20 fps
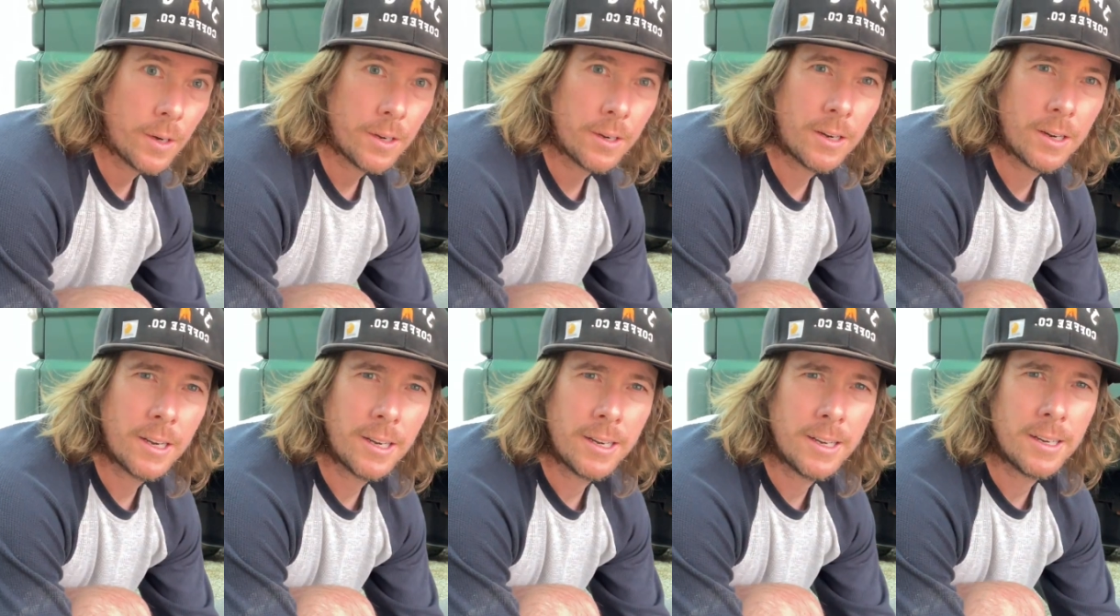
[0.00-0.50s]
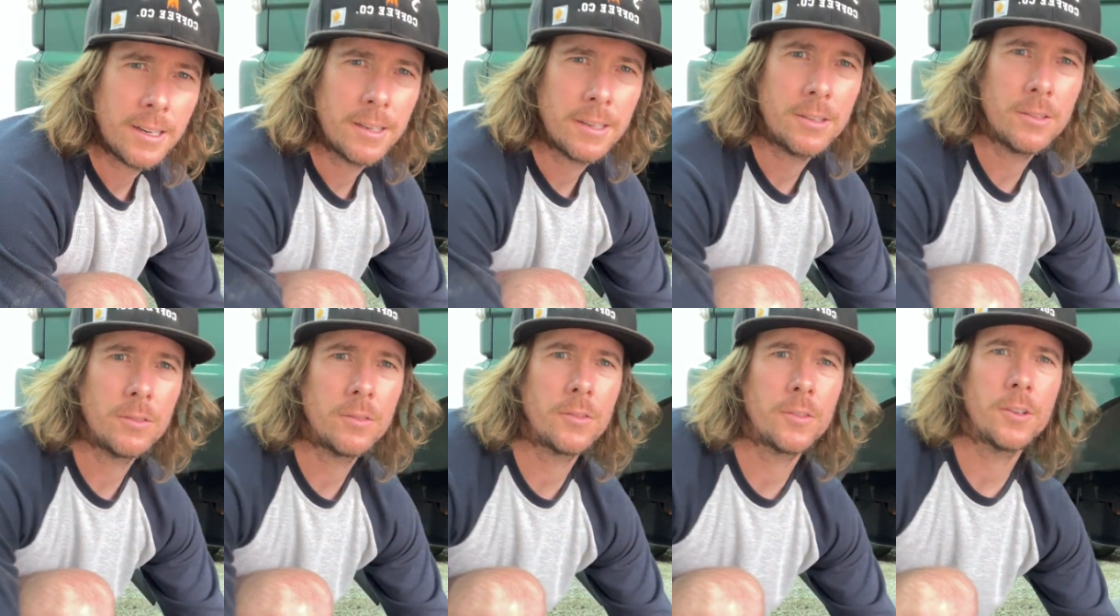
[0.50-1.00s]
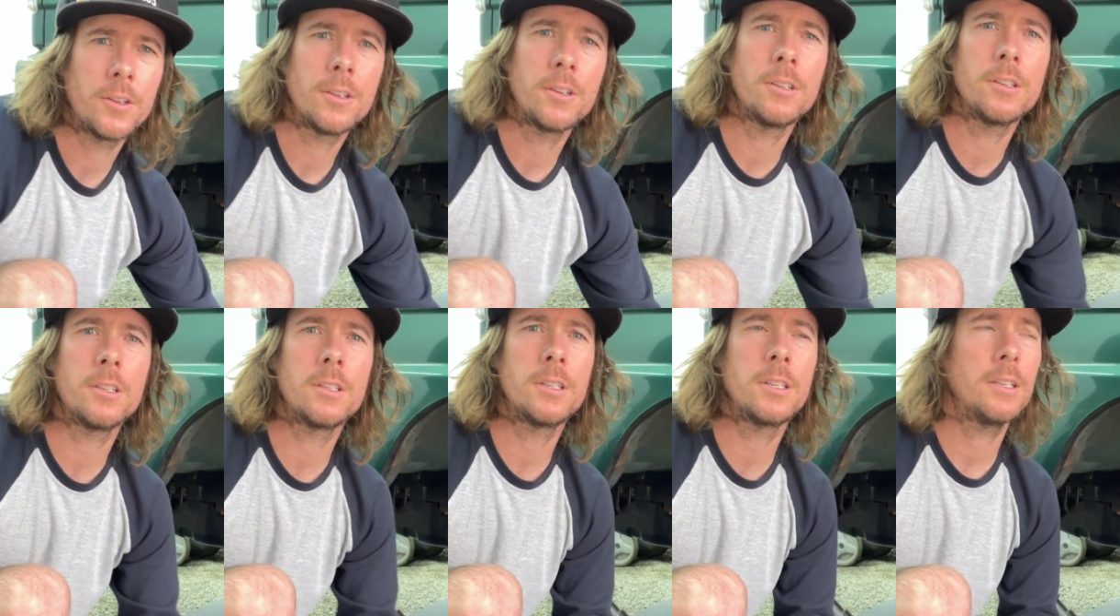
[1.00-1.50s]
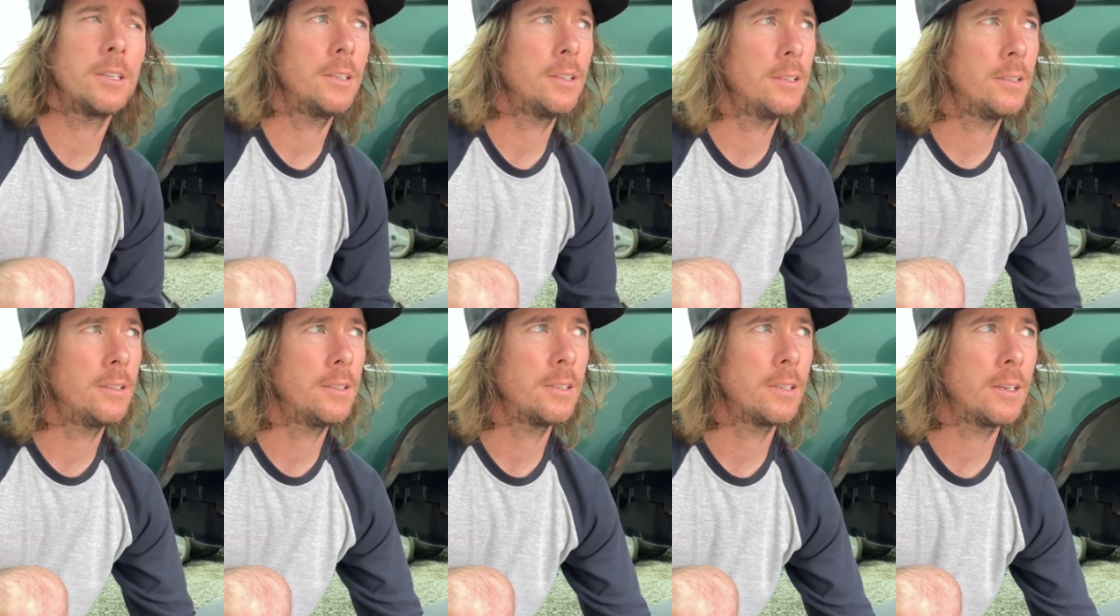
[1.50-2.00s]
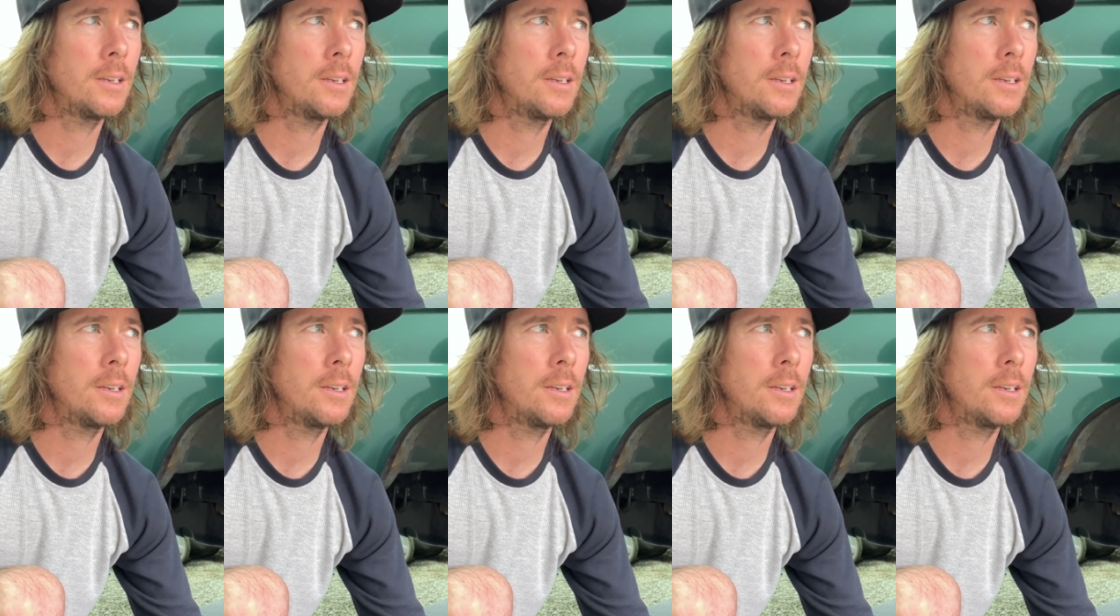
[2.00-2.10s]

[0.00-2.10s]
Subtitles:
you're gonna need to do first is